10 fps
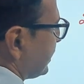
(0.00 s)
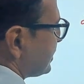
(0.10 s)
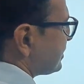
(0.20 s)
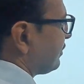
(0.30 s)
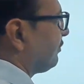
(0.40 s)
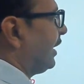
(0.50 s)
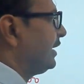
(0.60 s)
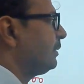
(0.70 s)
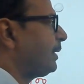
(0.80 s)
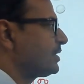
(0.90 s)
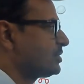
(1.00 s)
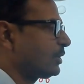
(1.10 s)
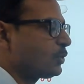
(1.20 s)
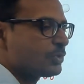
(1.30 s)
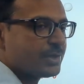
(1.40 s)
this, find the
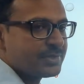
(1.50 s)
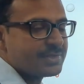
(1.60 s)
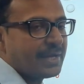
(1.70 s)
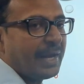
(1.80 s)
partial quotients